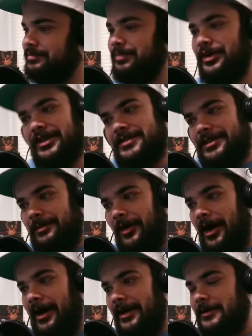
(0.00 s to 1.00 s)
but it's
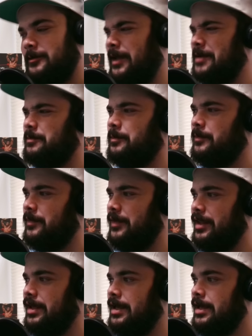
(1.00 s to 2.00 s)
LeBron. Like,
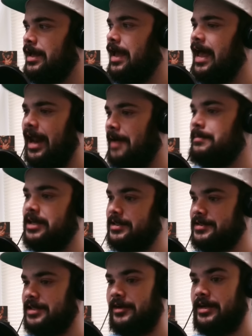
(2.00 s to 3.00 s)
and I'm being
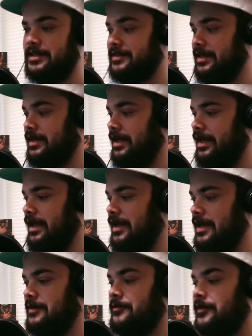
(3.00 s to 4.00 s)
serious.
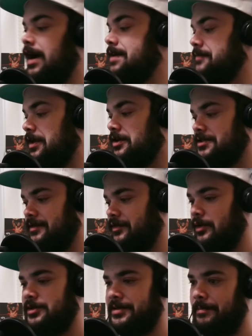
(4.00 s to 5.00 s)
In 5 years, if
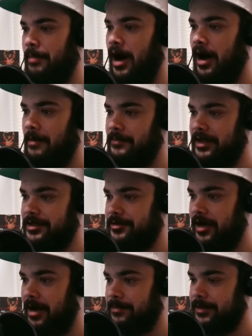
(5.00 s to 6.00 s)
there was a bomb that
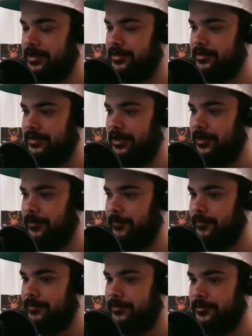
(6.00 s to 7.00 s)
dropped that, you know,
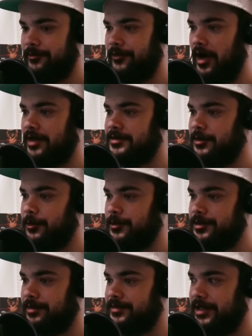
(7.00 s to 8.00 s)
Fox News
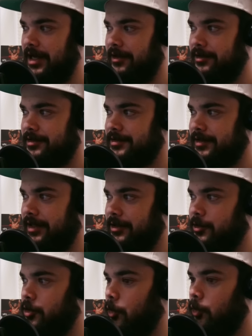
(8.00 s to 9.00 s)
comes out and is
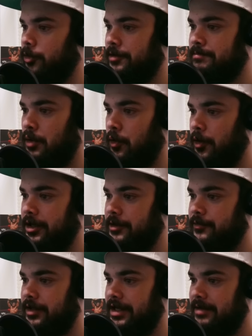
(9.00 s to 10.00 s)
like, golden boy
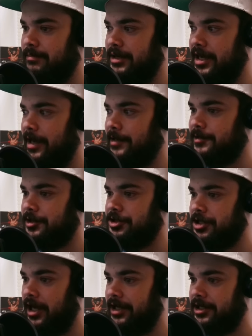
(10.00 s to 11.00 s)
of the NBA,
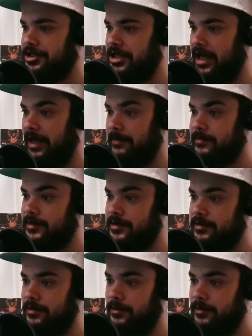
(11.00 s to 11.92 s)
LaChina James,